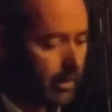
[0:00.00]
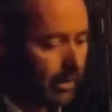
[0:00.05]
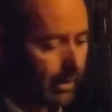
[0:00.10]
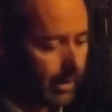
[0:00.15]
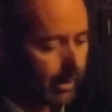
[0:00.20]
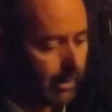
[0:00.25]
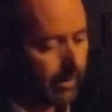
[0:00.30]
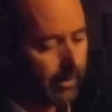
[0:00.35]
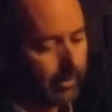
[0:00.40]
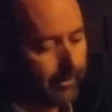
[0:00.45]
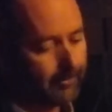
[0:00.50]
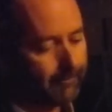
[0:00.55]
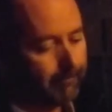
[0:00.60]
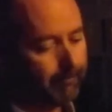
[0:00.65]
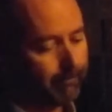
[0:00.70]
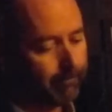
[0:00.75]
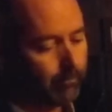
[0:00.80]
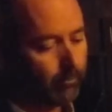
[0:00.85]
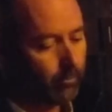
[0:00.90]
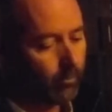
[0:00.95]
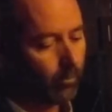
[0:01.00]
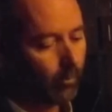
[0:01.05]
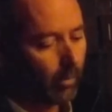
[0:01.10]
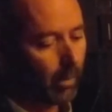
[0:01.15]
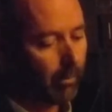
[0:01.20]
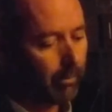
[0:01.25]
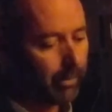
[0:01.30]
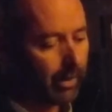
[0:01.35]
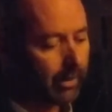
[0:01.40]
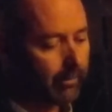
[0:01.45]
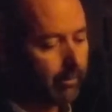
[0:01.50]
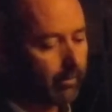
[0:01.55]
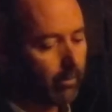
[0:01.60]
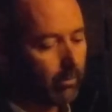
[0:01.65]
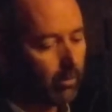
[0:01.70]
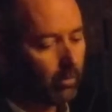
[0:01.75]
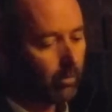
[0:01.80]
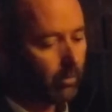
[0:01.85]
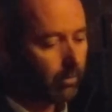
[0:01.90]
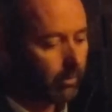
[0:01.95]
Um, but
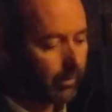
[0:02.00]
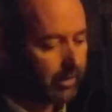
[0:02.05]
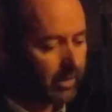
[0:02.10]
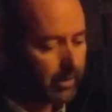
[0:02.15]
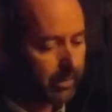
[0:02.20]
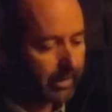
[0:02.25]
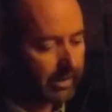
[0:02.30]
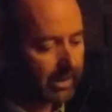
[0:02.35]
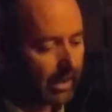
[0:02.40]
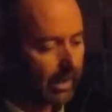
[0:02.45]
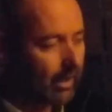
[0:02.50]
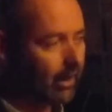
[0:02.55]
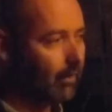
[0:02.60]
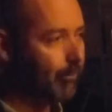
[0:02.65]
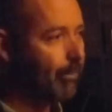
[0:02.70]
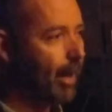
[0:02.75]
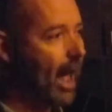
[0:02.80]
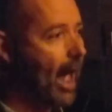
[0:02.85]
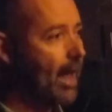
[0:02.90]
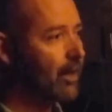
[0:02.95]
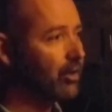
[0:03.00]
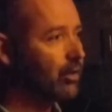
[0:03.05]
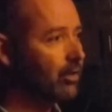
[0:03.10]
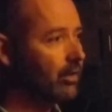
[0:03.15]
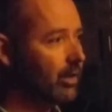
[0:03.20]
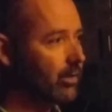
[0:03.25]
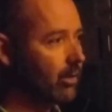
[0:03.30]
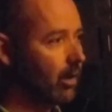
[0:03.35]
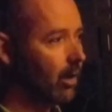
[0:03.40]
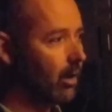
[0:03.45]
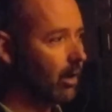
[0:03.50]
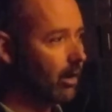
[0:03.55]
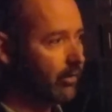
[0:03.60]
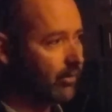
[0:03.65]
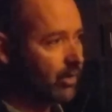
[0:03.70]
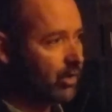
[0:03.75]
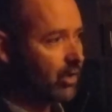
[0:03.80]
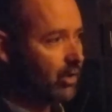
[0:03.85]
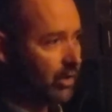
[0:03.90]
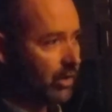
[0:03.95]
this particular patch, there's a lot
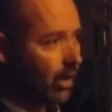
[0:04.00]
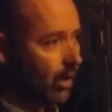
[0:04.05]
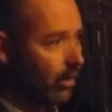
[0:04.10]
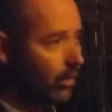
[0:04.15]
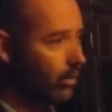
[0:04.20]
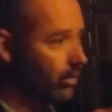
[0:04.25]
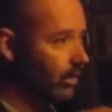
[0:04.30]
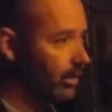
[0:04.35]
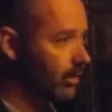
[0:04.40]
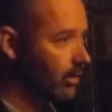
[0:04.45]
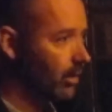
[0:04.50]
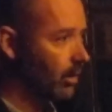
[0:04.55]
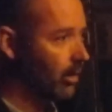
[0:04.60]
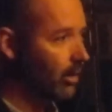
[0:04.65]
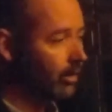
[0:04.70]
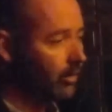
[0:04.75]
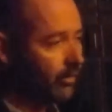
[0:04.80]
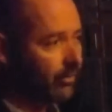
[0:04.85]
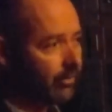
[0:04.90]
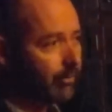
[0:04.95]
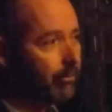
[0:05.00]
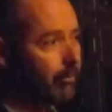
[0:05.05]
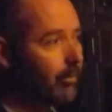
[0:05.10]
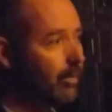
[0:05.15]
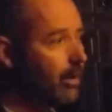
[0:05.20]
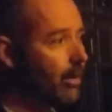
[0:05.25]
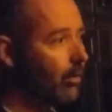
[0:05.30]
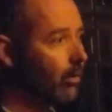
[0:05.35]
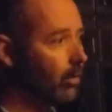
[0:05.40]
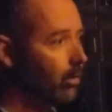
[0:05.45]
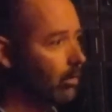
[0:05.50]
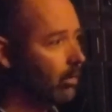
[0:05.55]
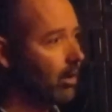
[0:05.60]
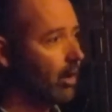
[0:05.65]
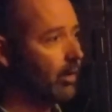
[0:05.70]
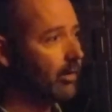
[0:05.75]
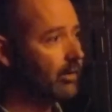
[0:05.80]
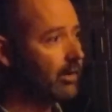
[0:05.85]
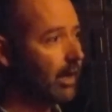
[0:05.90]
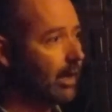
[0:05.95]
of stone, there's a lot of mineral
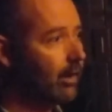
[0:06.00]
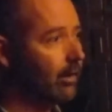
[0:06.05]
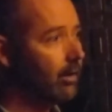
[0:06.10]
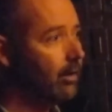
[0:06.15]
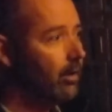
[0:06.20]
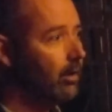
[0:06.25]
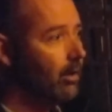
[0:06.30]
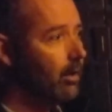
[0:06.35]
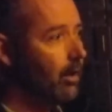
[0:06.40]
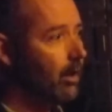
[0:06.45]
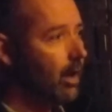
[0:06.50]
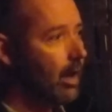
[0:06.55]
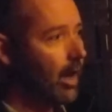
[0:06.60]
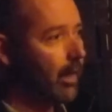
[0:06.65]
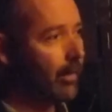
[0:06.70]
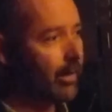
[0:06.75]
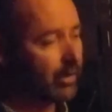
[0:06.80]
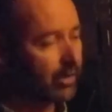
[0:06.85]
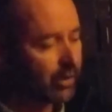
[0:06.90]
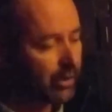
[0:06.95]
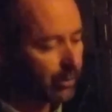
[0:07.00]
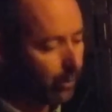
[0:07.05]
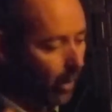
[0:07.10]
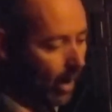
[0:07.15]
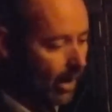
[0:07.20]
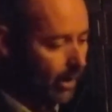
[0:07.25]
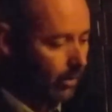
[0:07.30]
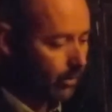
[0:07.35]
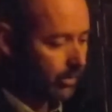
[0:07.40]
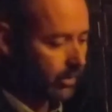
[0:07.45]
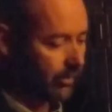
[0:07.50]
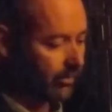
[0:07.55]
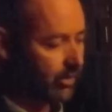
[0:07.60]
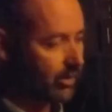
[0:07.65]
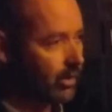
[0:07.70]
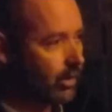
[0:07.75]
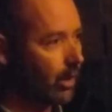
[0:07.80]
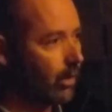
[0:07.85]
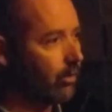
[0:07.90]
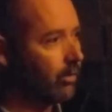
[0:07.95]
content, and there's swales of
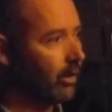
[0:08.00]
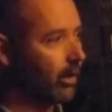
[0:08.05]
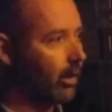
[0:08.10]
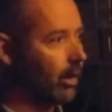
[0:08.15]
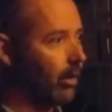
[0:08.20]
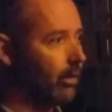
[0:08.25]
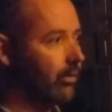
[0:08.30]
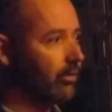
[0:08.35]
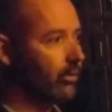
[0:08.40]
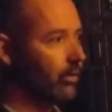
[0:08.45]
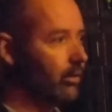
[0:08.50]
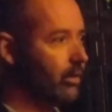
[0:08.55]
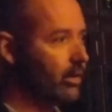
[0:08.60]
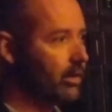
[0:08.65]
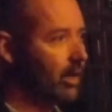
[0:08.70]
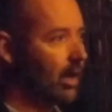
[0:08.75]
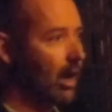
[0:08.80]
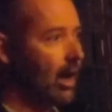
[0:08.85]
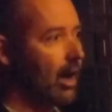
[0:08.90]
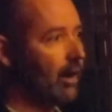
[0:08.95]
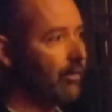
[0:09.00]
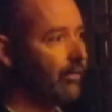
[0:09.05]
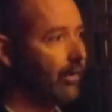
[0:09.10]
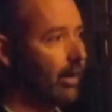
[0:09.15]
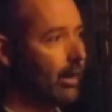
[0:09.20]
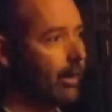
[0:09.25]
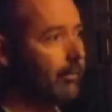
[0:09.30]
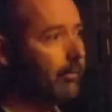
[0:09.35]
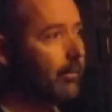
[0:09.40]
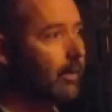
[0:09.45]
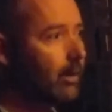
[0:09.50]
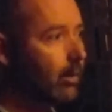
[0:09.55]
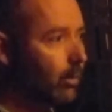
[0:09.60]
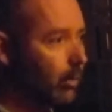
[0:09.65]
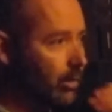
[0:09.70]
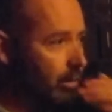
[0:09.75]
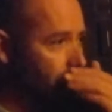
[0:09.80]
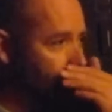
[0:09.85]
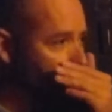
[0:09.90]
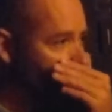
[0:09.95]
stone that go through this Clark farm,
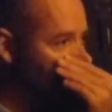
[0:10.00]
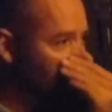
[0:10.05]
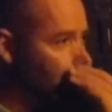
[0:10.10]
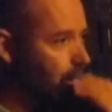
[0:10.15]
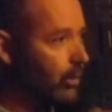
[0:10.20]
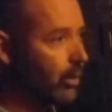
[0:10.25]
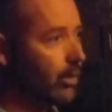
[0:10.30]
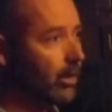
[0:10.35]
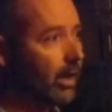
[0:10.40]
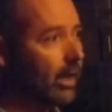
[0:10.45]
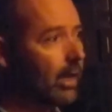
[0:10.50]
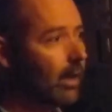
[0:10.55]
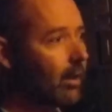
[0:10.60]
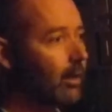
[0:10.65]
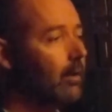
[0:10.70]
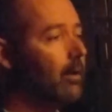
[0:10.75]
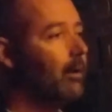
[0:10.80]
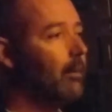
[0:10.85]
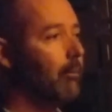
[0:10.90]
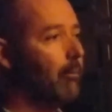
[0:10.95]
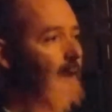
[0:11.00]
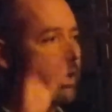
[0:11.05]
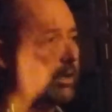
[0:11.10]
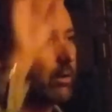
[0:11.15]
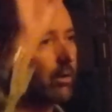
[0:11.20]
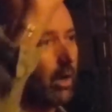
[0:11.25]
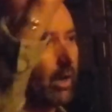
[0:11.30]
which is so unique, much